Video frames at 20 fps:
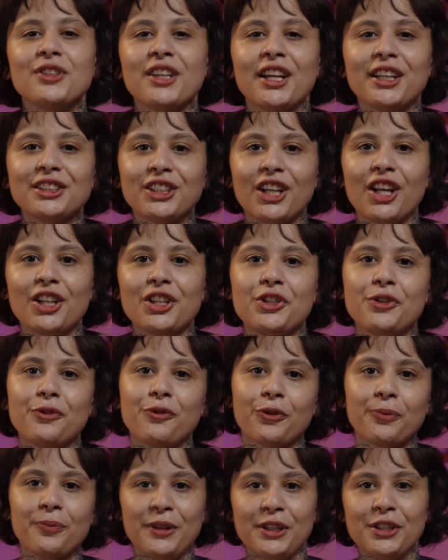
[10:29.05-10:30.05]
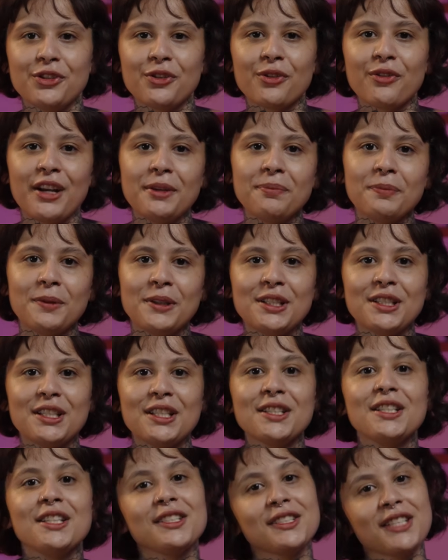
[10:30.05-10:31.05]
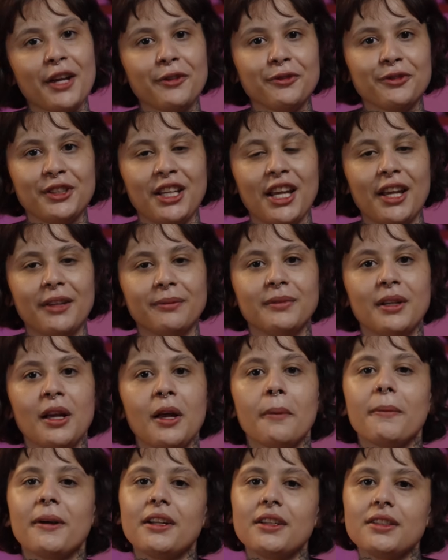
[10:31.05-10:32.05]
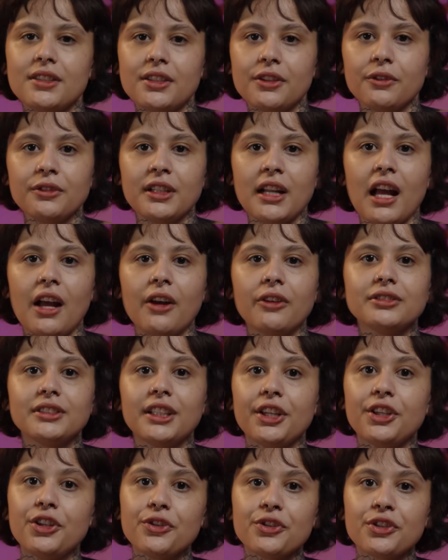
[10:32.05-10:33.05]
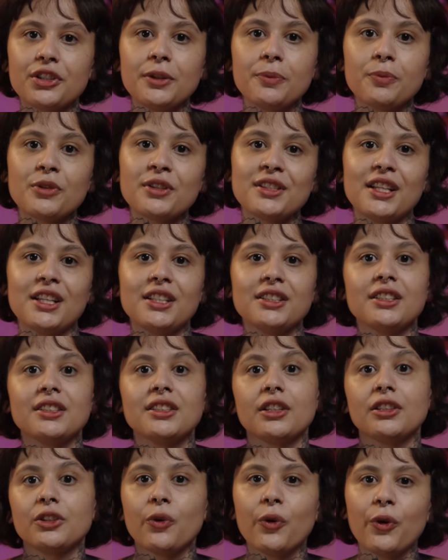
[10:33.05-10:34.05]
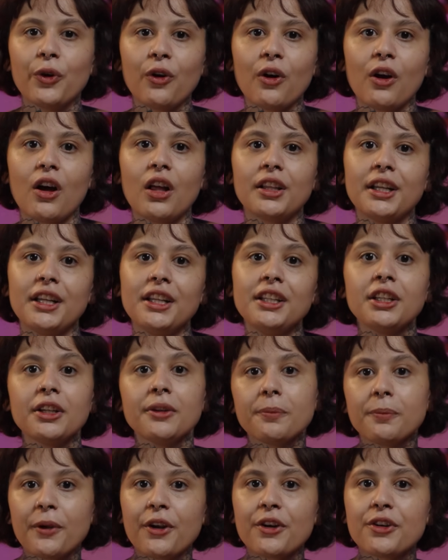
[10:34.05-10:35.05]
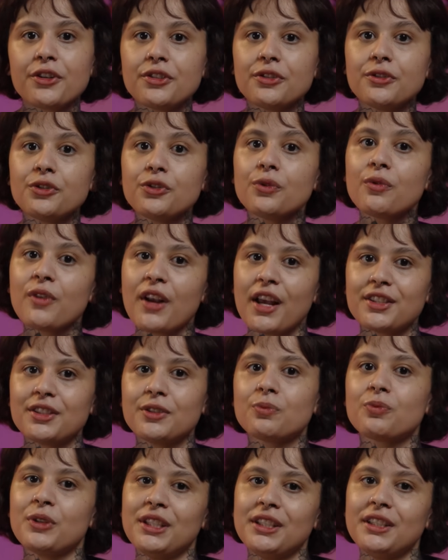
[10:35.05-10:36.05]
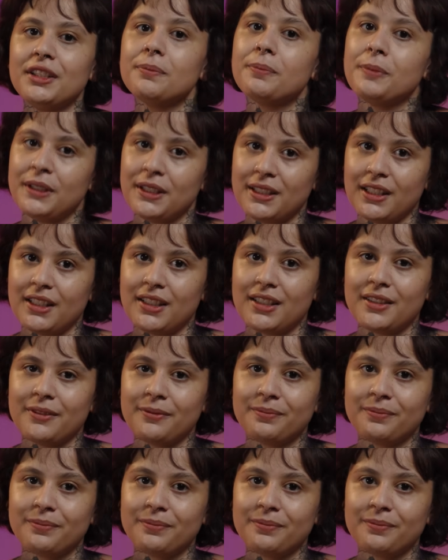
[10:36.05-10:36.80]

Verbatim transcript: technology for big terrain pieces is F D M, but until now they usually presented a lower quality in comparison to resin printing pieces.